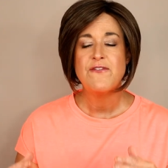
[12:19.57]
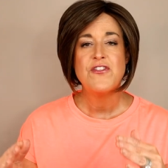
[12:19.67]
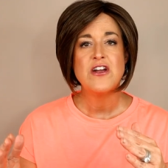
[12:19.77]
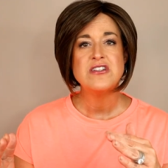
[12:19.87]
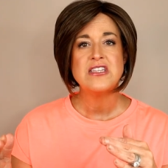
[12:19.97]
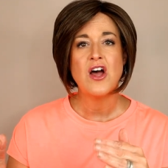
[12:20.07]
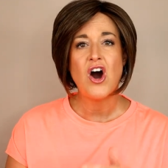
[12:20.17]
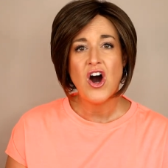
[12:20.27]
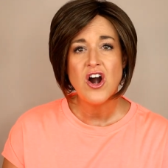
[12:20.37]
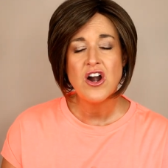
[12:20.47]
If there is
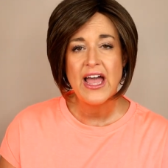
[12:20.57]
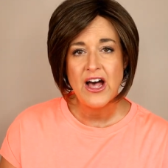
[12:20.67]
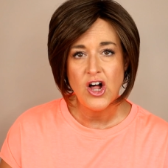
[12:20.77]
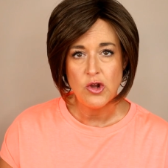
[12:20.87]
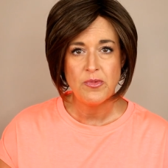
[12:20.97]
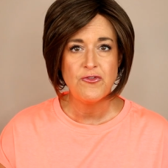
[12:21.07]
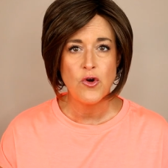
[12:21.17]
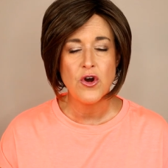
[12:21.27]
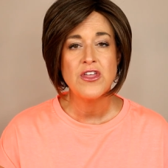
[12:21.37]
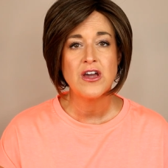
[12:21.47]
an RL
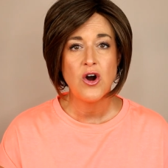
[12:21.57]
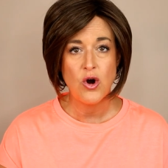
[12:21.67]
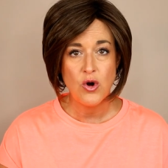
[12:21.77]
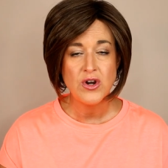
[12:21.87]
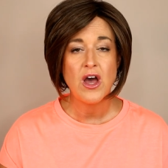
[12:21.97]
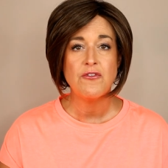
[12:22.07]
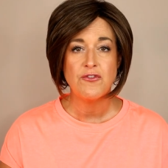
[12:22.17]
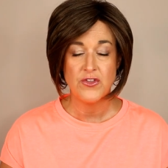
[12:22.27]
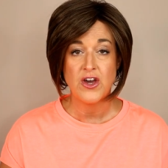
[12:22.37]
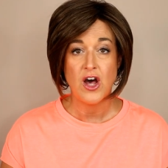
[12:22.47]
before the code
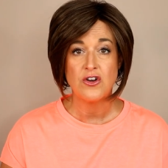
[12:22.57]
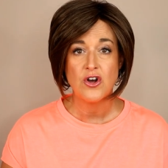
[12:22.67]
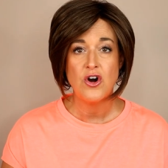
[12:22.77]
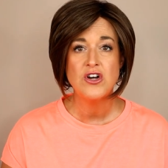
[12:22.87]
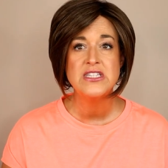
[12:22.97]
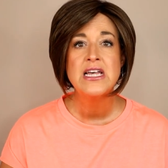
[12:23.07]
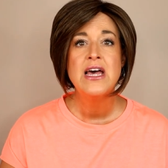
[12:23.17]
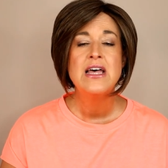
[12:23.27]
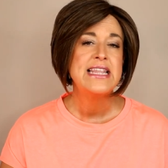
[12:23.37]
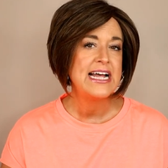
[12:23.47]
for the color codes,